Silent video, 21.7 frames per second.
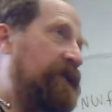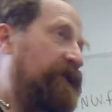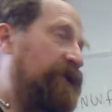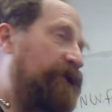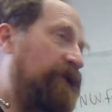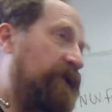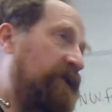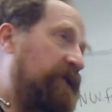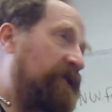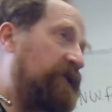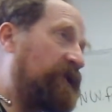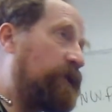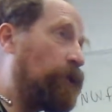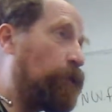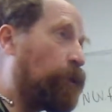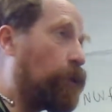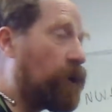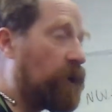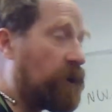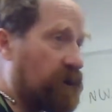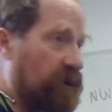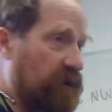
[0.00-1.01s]
just the
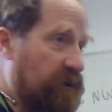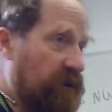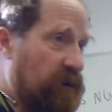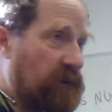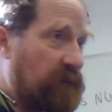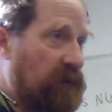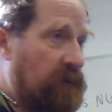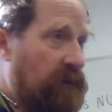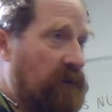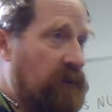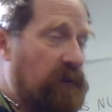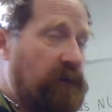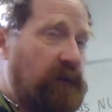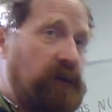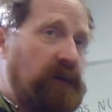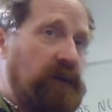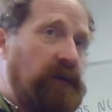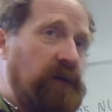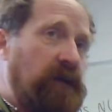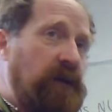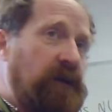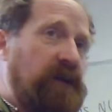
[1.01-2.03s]
word
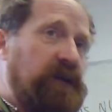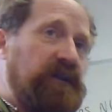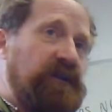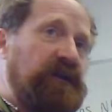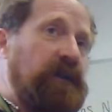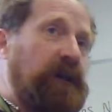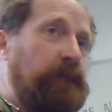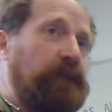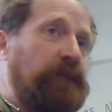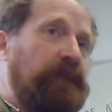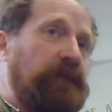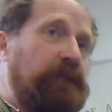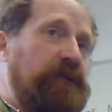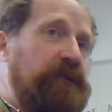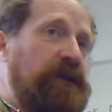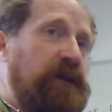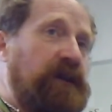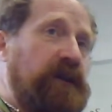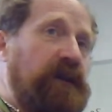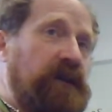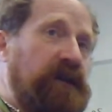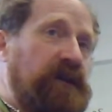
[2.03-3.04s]
that has come from
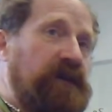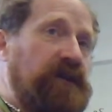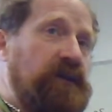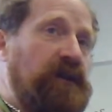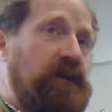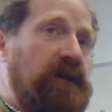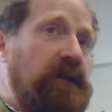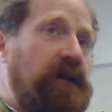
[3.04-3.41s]
Chinese,